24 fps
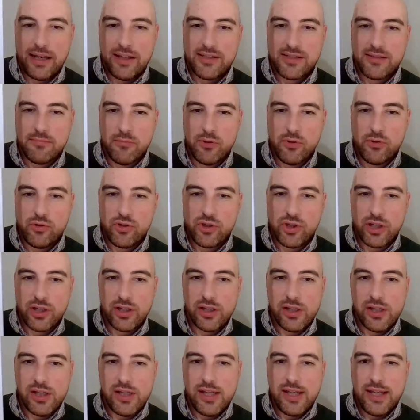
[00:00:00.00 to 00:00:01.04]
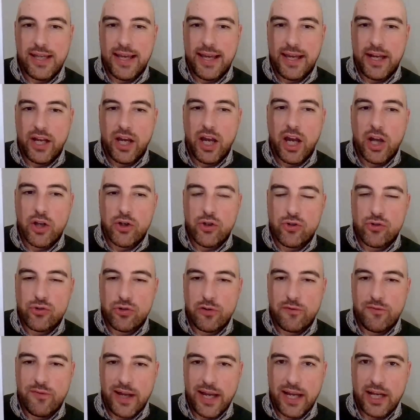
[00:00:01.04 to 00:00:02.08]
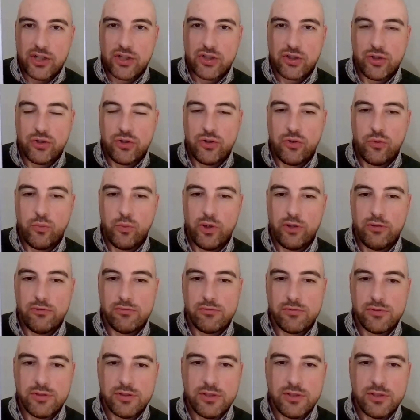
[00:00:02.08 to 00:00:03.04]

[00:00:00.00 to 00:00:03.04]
Samuja and 100 for Ashen Wu.